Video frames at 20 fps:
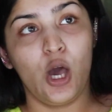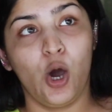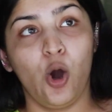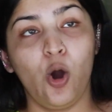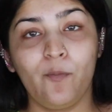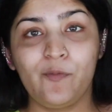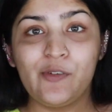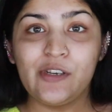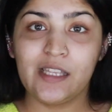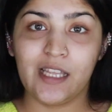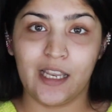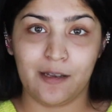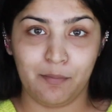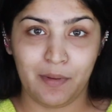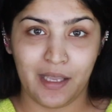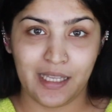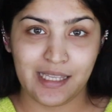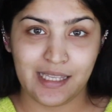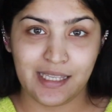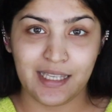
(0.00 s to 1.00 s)
Hopefully that
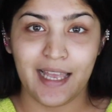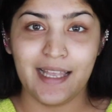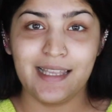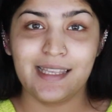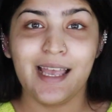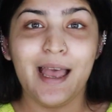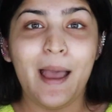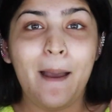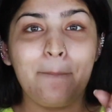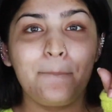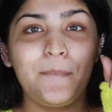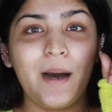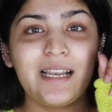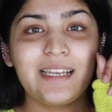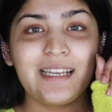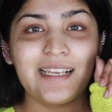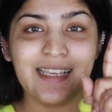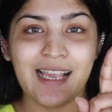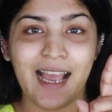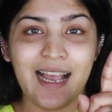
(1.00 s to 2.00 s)
made sense.
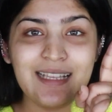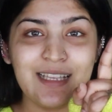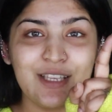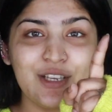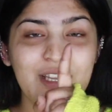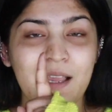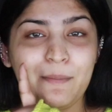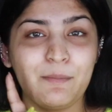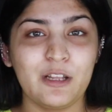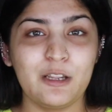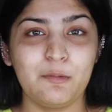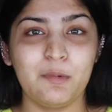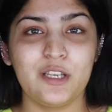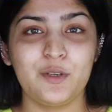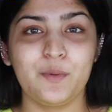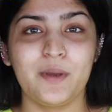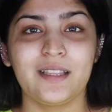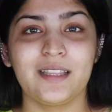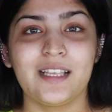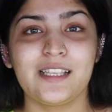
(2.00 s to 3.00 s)
But yes, today I'm going to be
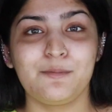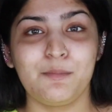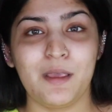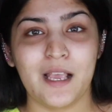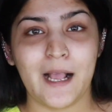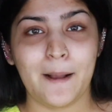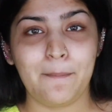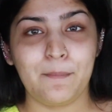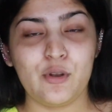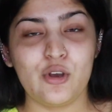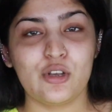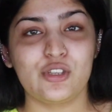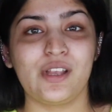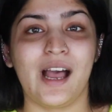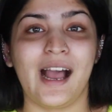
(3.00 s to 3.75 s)
doing this makeup look.